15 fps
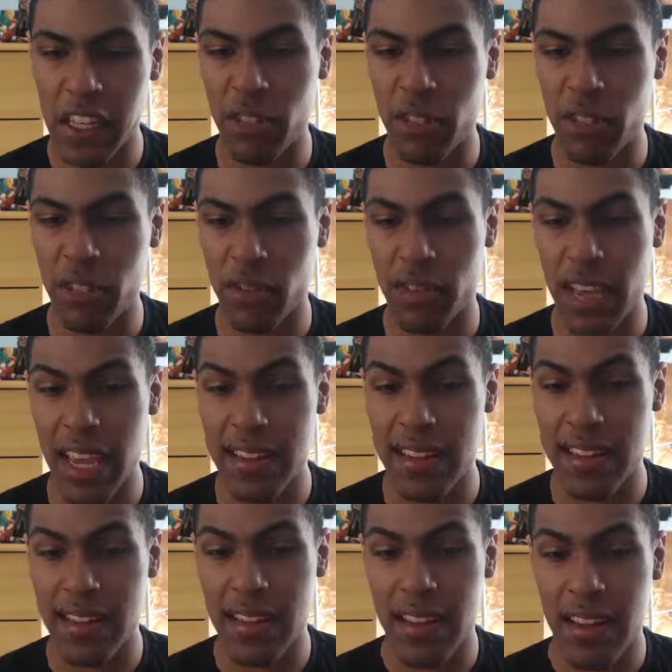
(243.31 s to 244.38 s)
There's
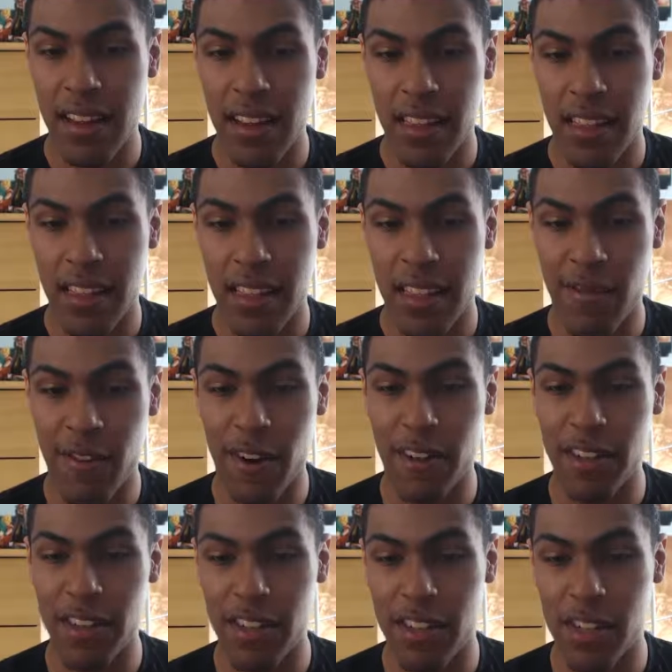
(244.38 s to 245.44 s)
Shokugeki's. The
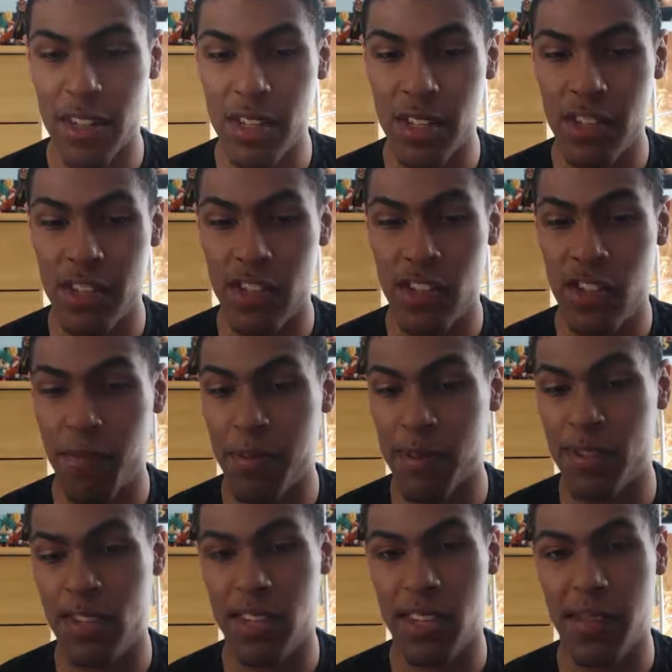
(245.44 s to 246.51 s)
very good
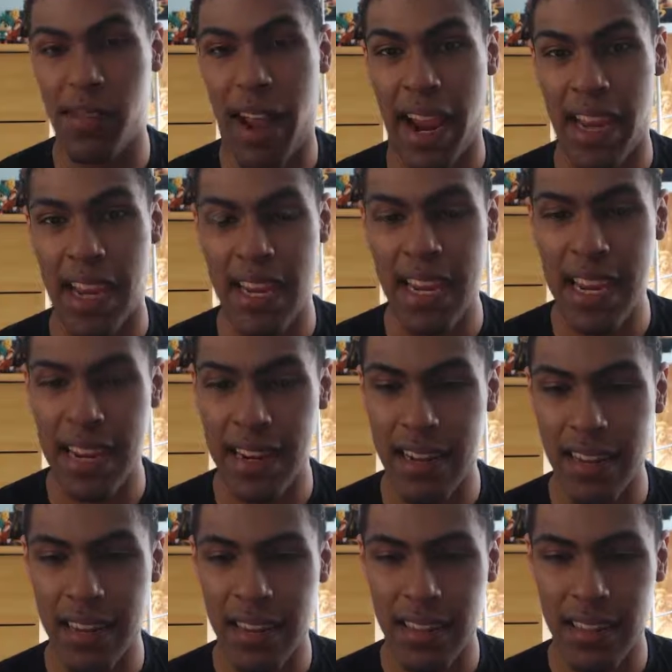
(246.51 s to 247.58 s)
super system I
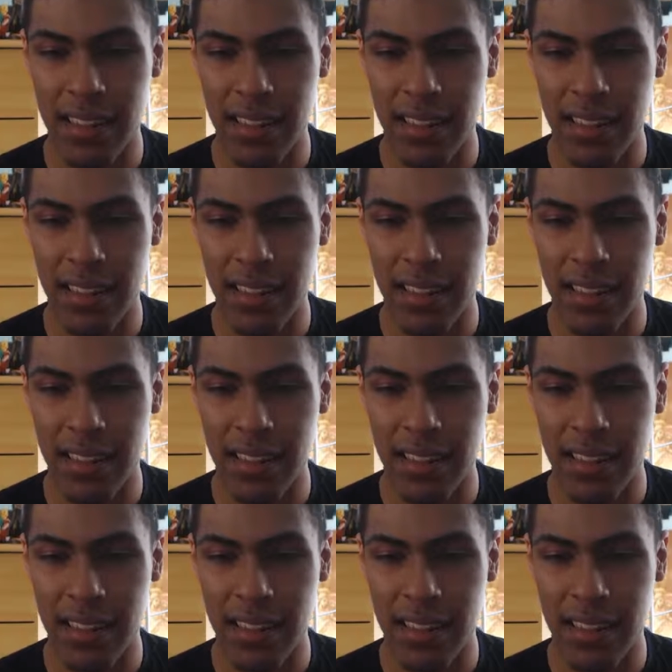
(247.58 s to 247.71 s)
need.